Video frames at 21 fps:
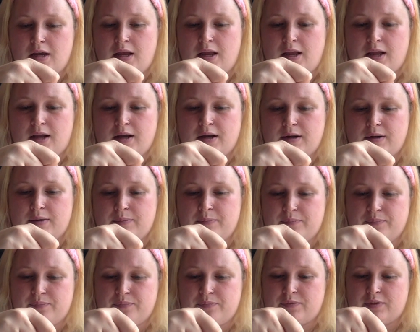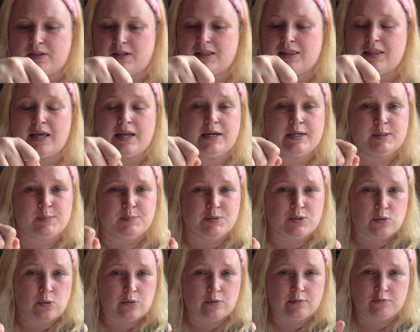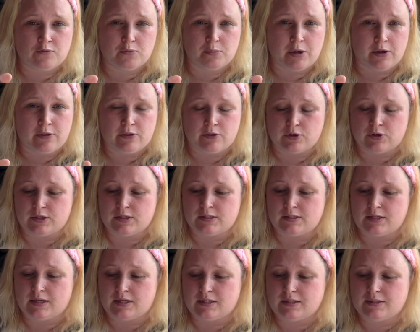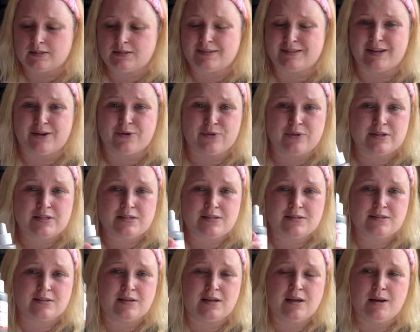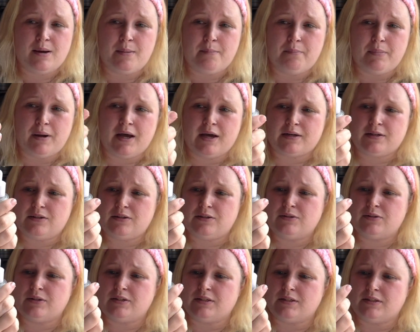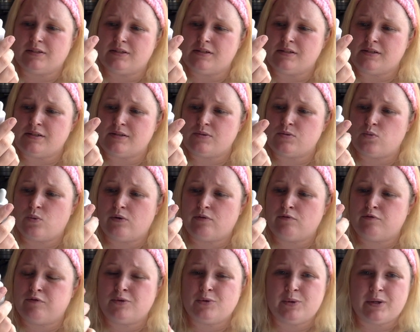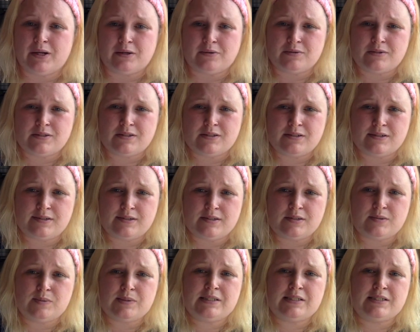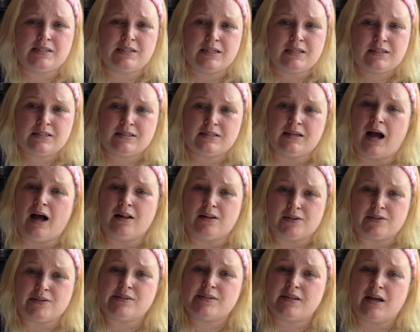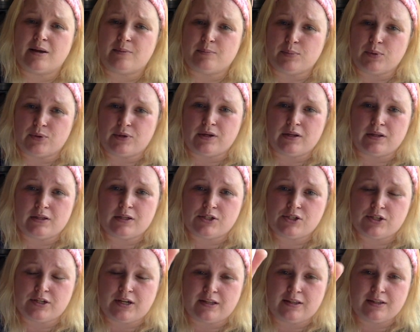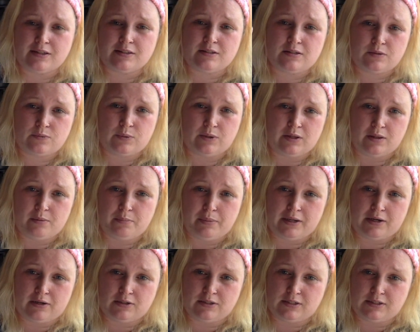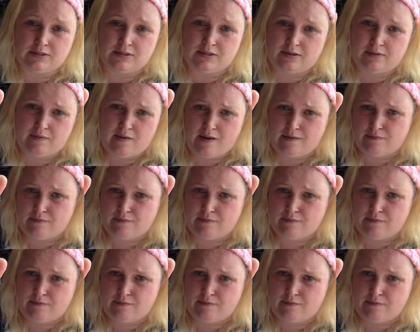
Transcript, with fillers: Um, let it absorb for about 30 seconds. Now this bottle is one fluid ounces. This was six dollars on Beautylish, and I think this is one of the better deals that I